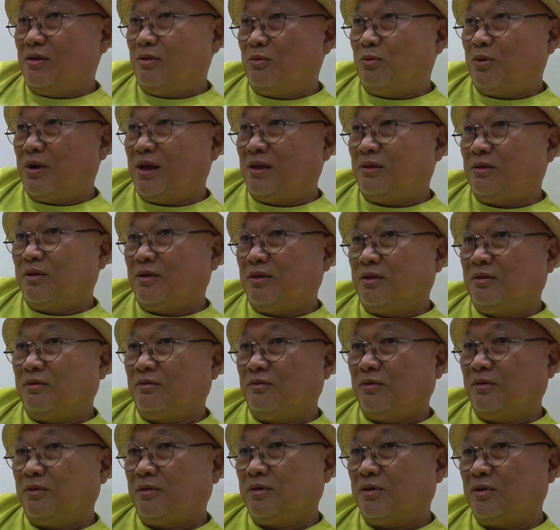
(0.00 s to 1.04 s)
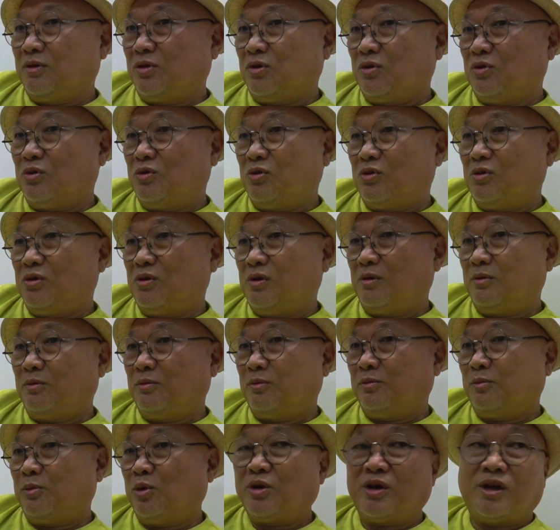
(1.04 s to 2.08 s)
went to
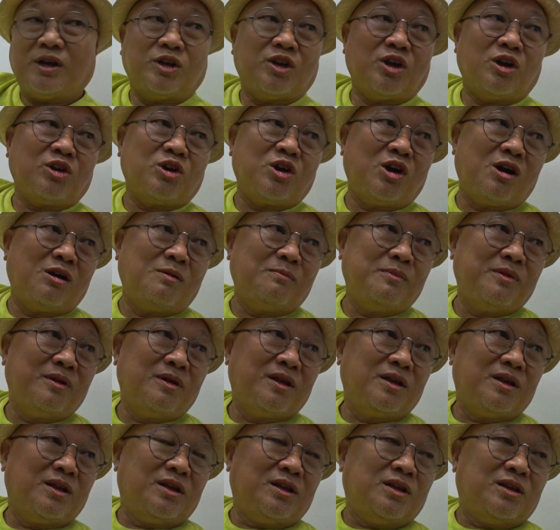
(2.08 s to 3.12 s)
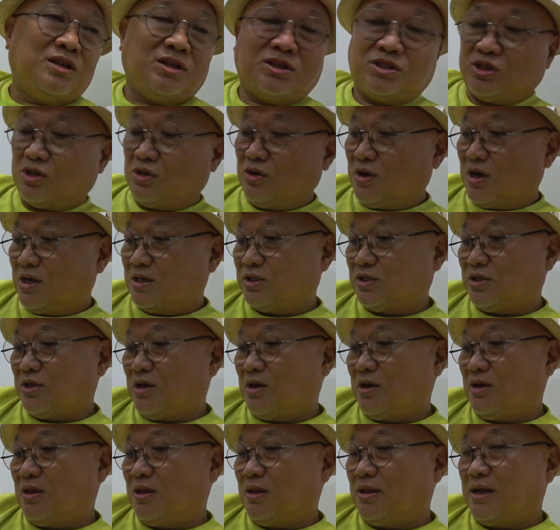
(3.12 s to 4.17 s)
booking.com, so I
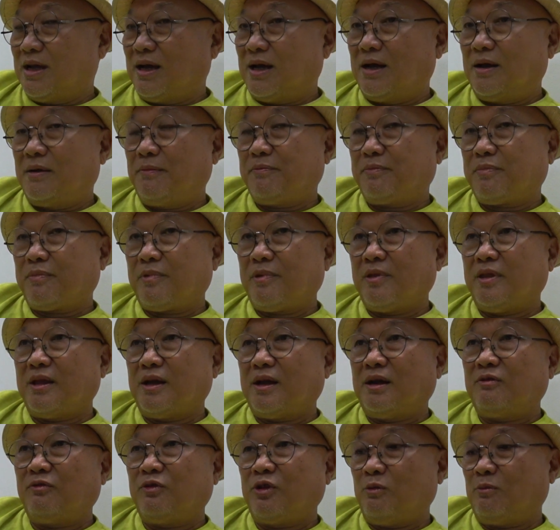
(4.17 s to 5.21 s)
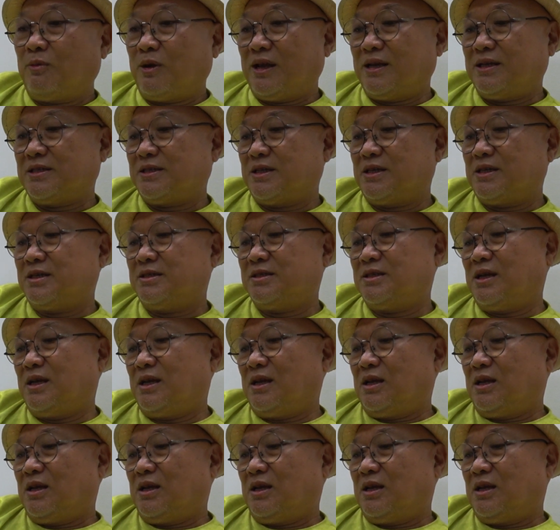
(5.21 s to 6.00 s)
saw a few places.